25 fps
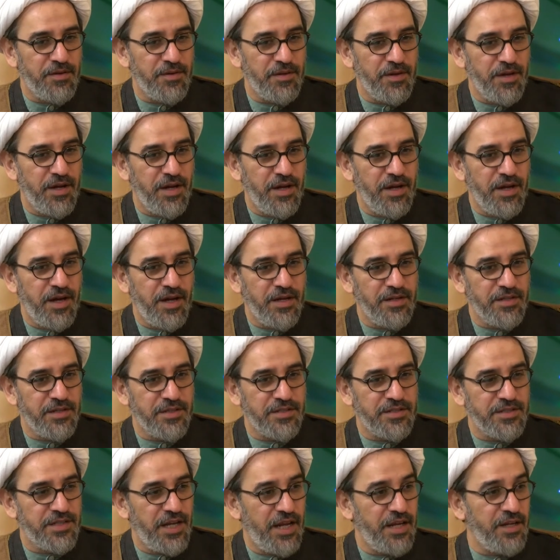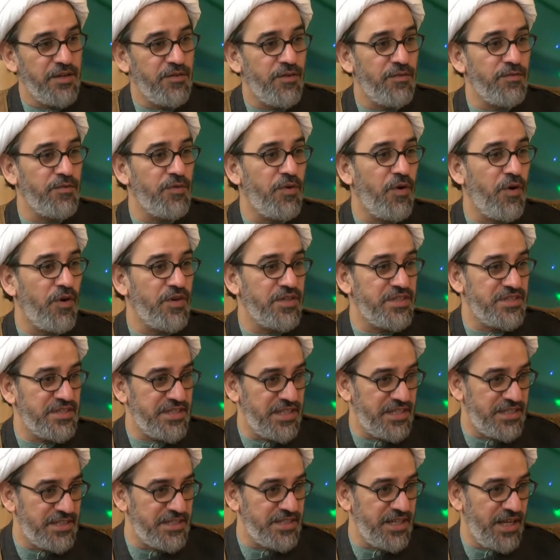understanding of God
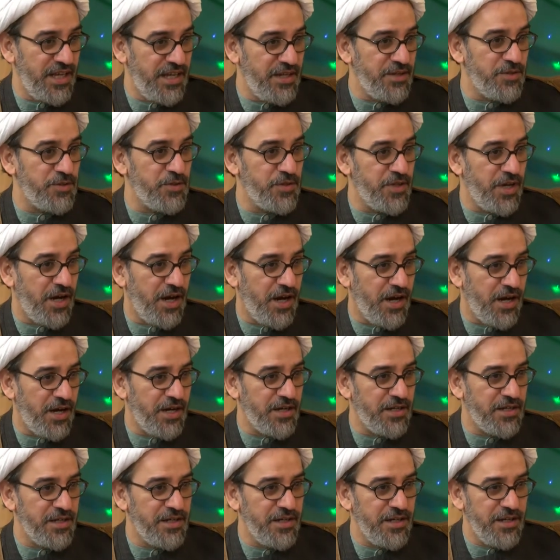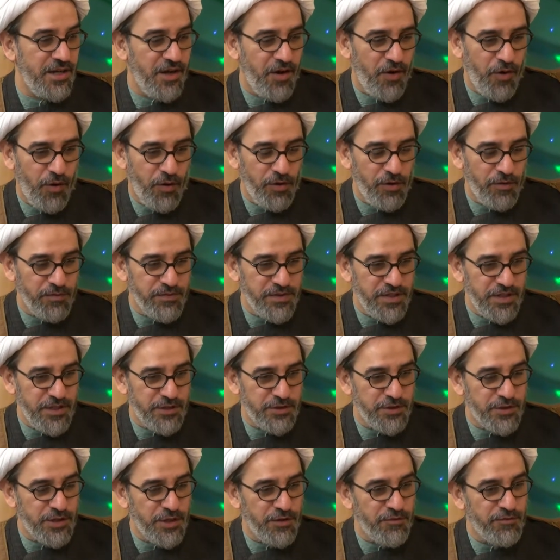sits into the heart, all of
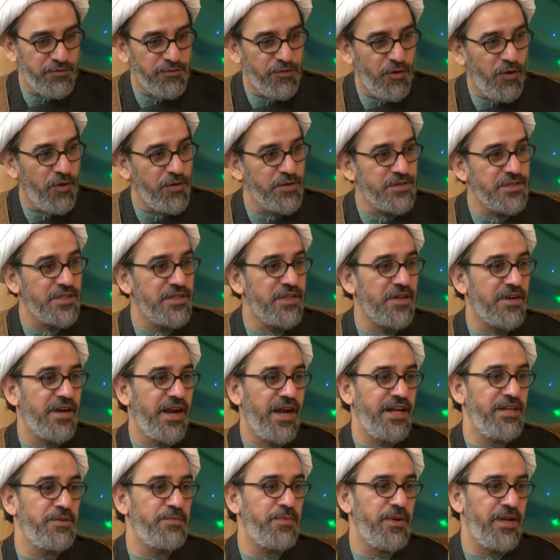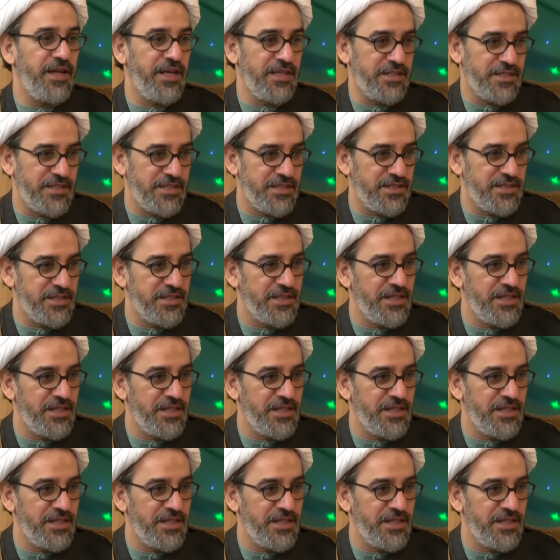these things falls in the right place.